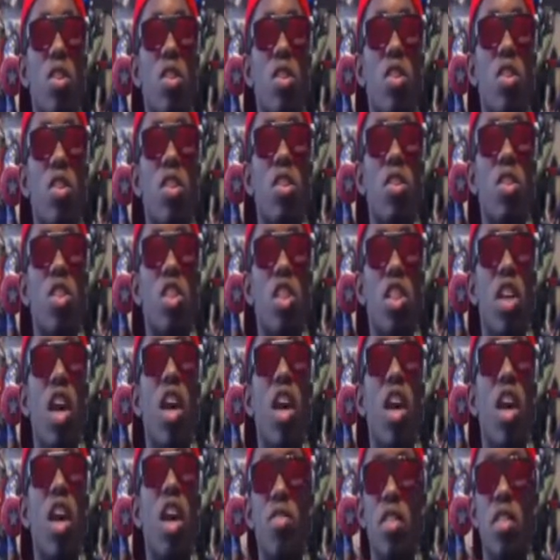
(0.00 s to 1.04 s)
War's
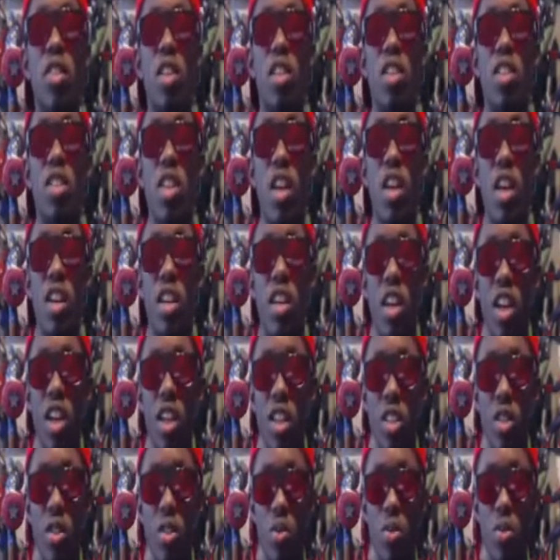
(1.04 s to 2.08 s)
10 of 68
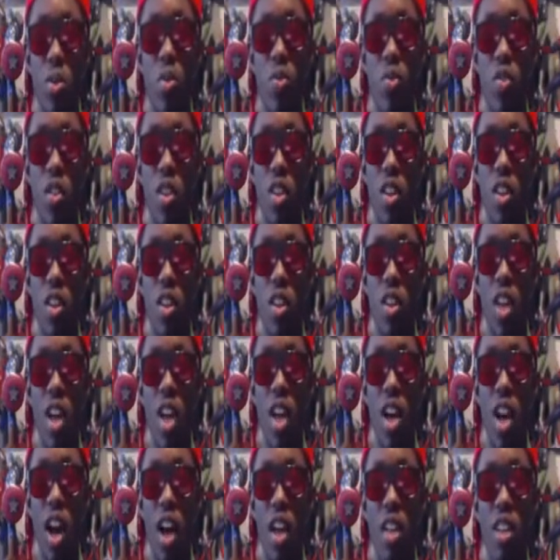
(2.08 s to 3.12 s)
characters revealed,
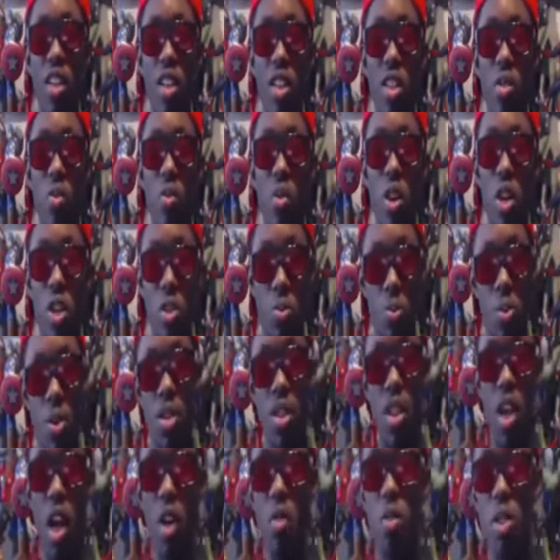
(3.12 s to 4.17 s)
I think it was.
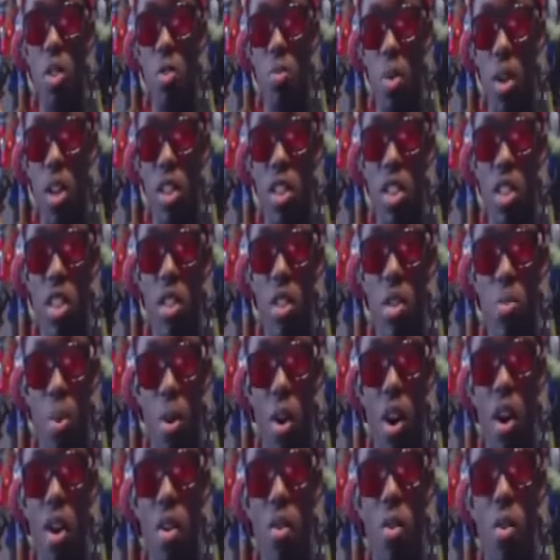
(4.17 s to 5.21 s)
But that was basically
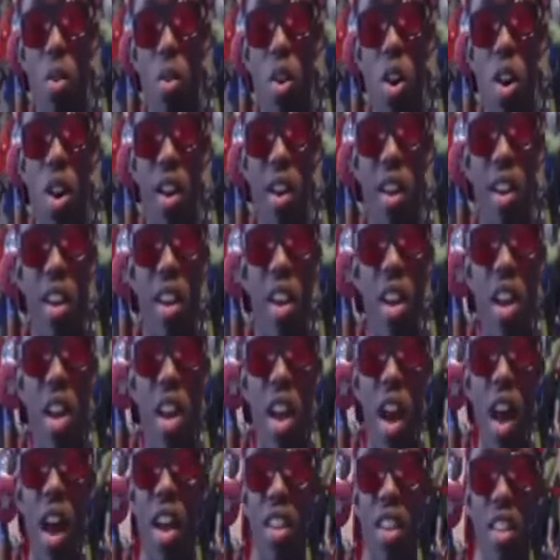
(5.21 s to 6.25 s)
part 1.
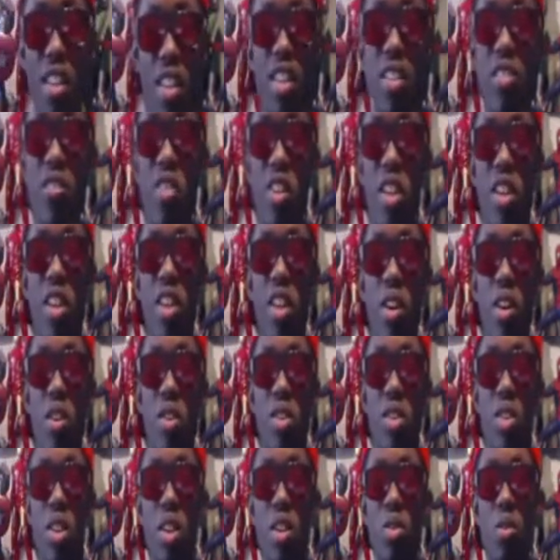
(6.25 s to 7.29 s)
And this
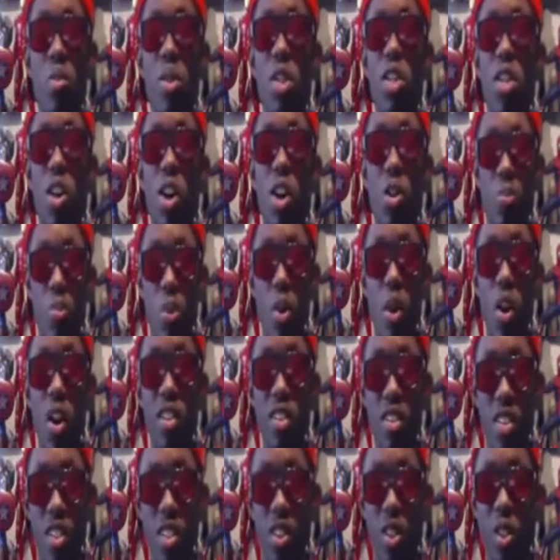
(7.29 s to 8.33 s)
video is going to be called
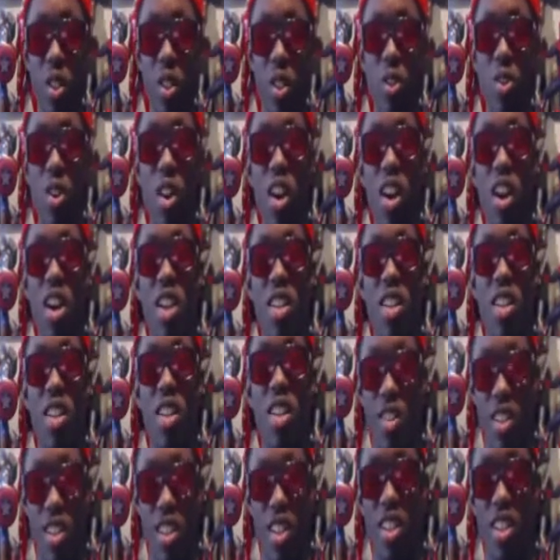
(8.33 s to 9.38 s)
part 2.
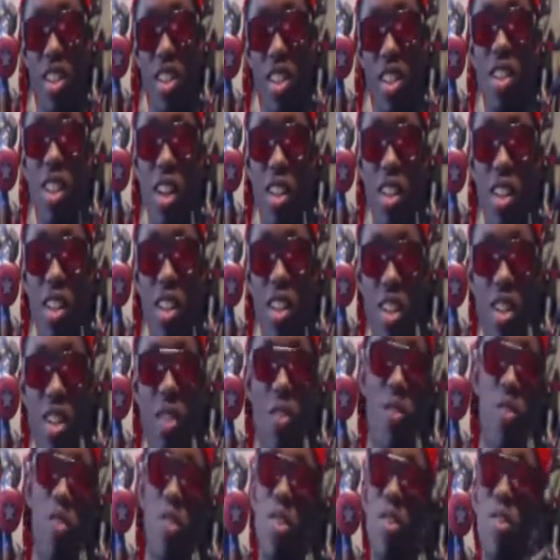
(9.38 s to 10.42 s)
So in case you guys get
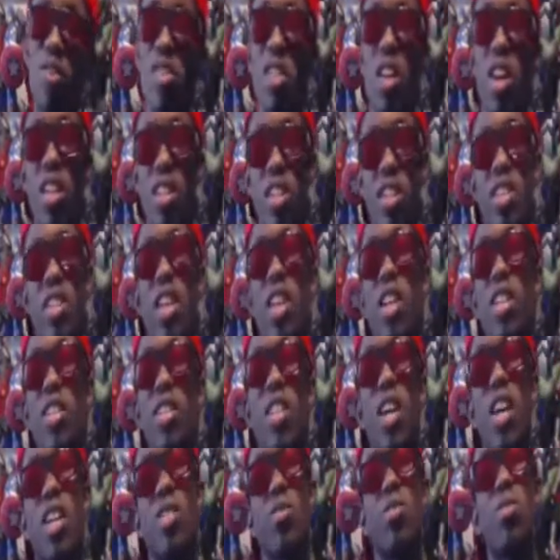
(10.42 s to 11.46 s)
confused, that
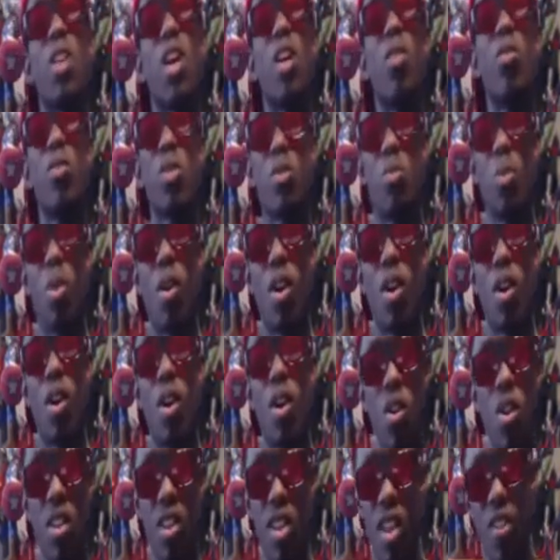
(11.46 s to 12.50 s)
was
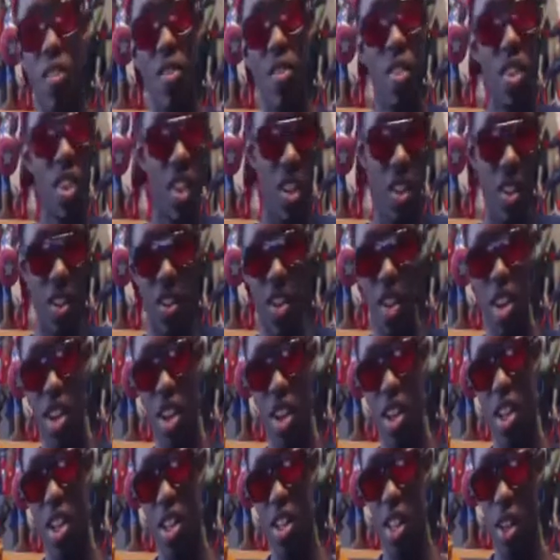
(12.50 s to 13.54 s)
part 1. That video,
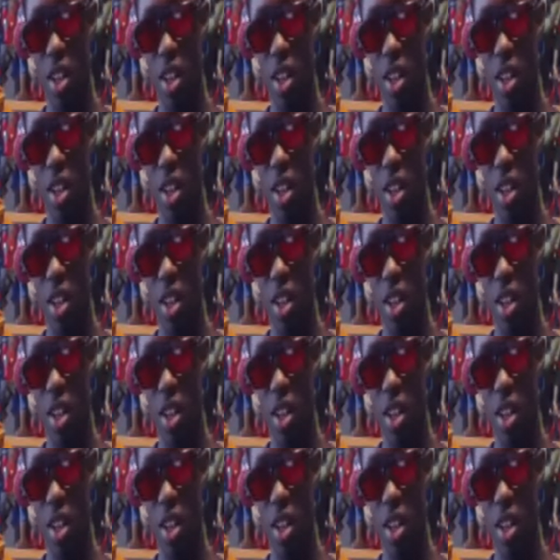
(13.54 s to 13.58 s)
